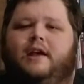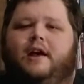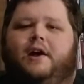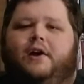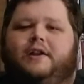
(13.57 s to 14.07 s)

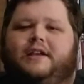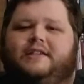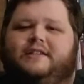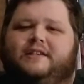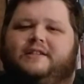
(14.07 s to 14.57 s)
On day
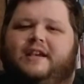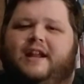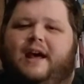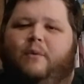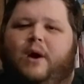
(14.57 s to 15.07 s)
16,
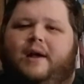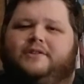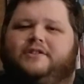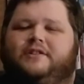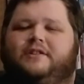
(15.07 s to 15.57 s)
I
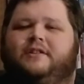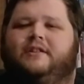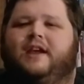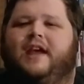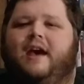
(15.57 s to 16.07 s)
watched
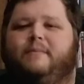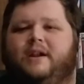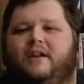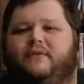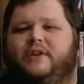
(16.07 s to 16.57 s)
The
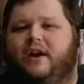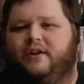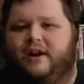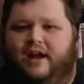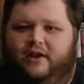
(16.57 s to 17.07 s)
Cabinet of
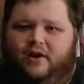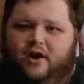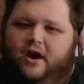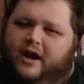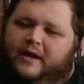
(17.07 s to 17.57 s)
Dr.
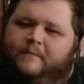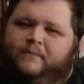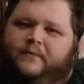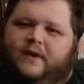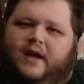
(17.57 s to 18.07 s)
Caligari.
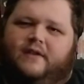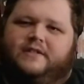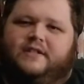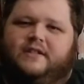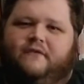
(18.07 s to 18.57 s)

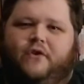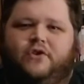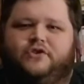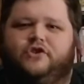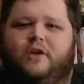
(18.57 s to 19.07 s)
This is the
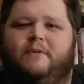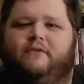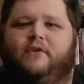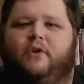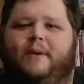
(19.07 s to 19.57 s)
first German
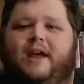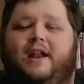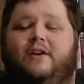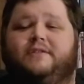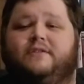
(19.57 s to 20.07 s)
film and
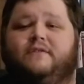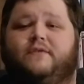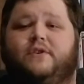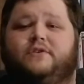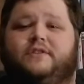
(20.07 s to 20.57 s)
also the
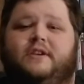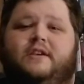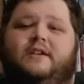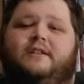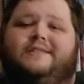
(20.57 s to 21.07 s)
first
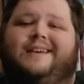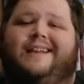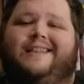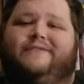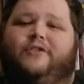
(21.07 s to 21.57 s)

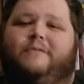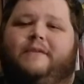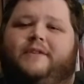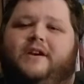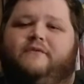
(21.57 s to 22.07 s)
silent film I've
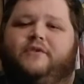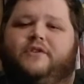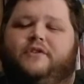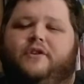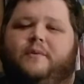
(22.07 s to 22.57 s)
done for the
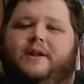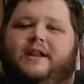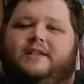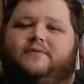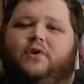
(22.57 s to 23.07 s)
31
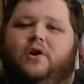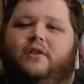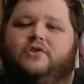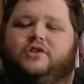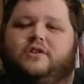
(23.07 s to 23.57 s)
days of horror
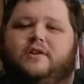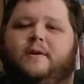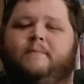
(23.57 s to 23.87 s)
this year.